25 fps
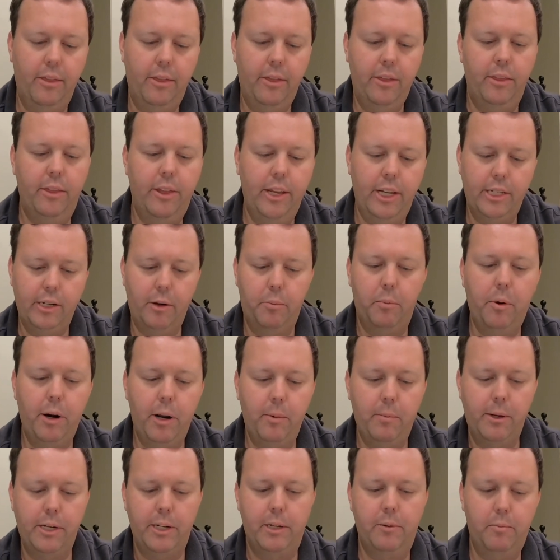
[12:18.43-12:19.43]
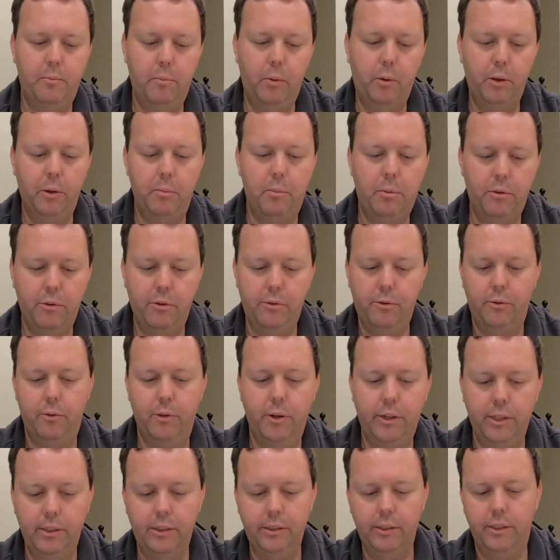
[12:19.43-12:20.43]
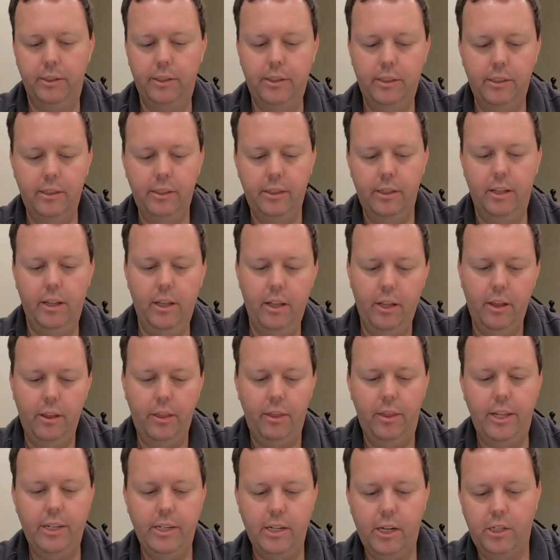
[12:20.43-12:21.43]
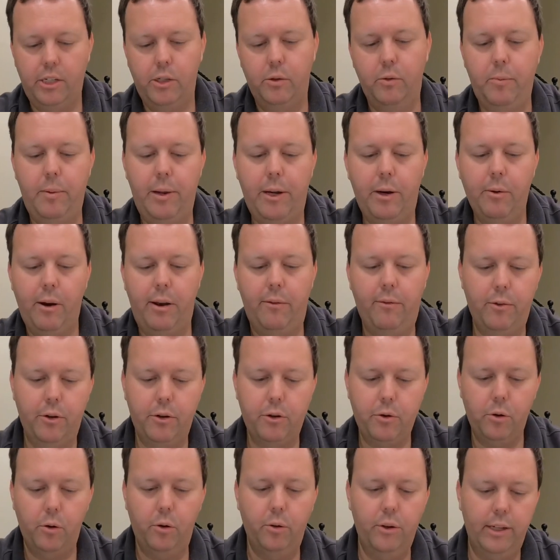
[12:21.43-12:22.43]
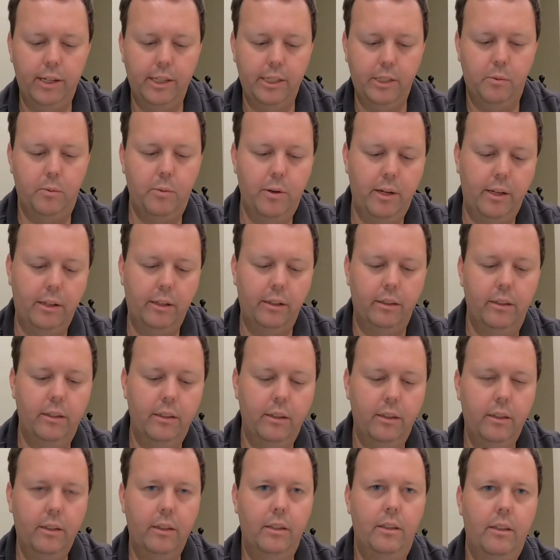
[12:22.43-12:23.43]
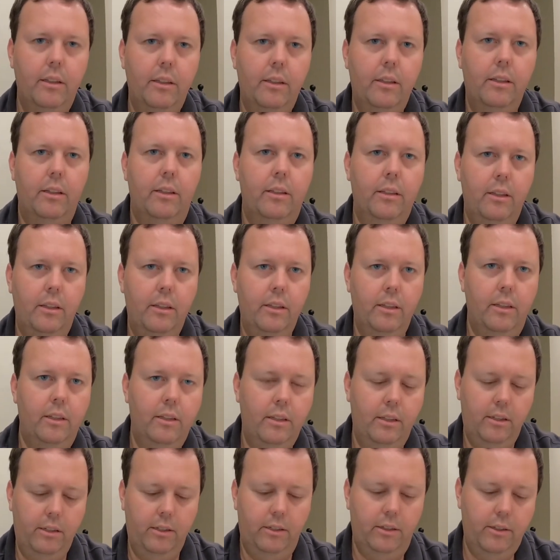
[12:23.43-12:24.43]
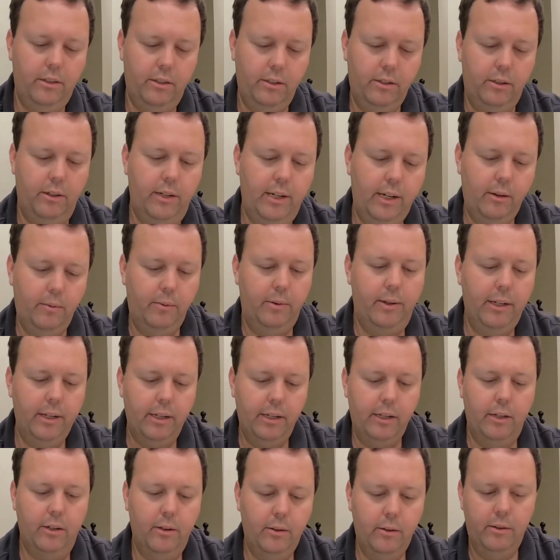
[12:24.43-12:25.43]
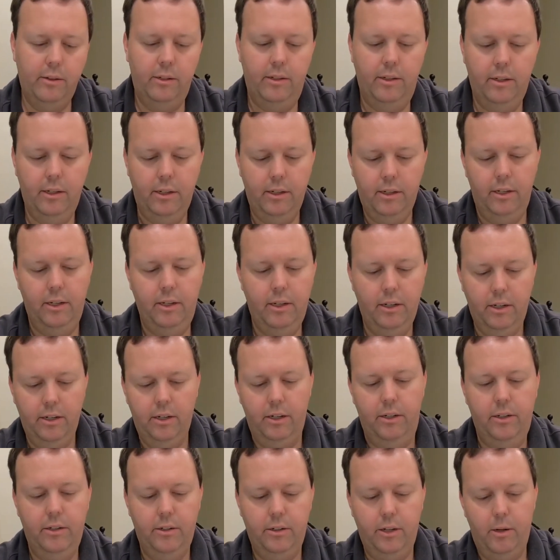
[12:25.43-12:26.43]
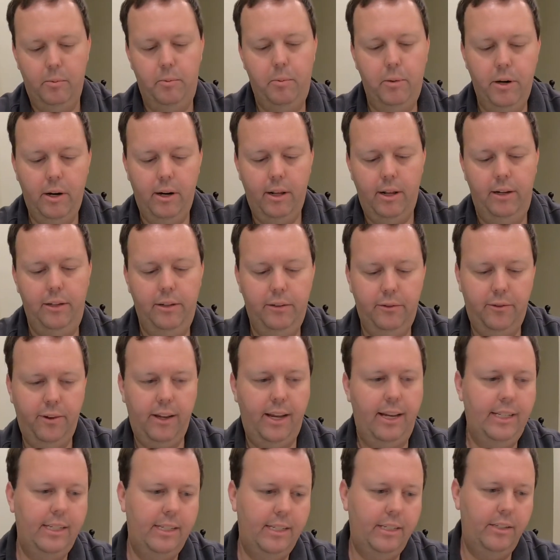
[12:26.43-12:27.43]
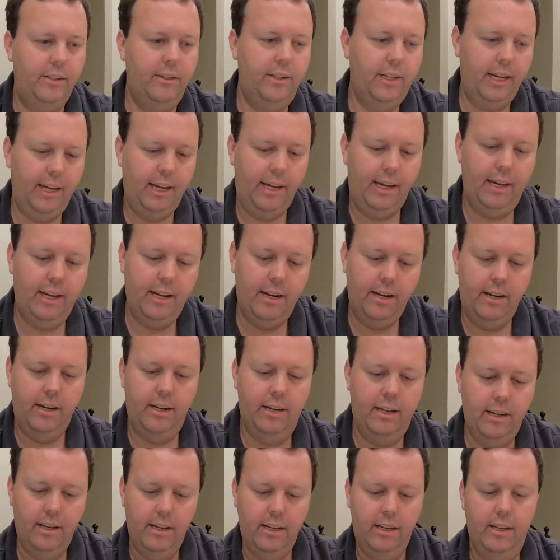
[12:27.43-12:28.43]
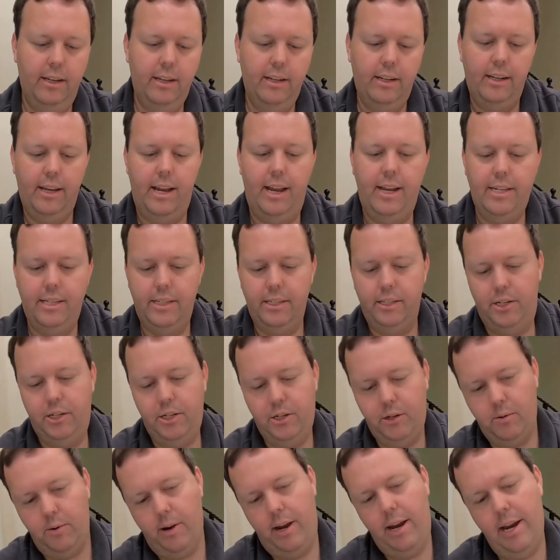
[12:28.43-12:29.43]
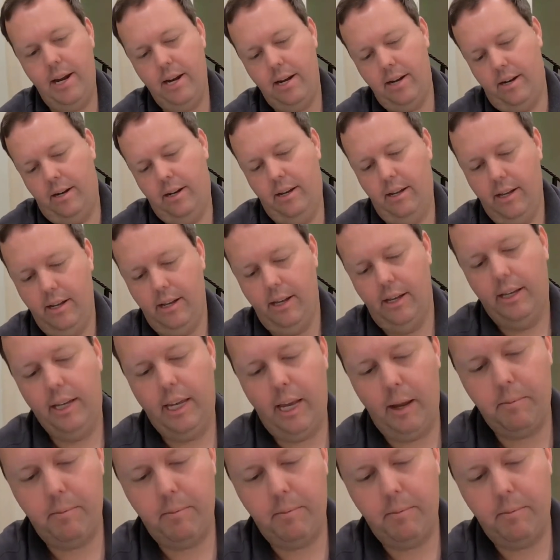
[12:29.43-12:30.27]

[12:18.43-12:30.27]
these are pretty much bulletproof reels. These also would be great for trolling as well. So here we go. Kind of put it on as fast as you can, nice and straight. Keep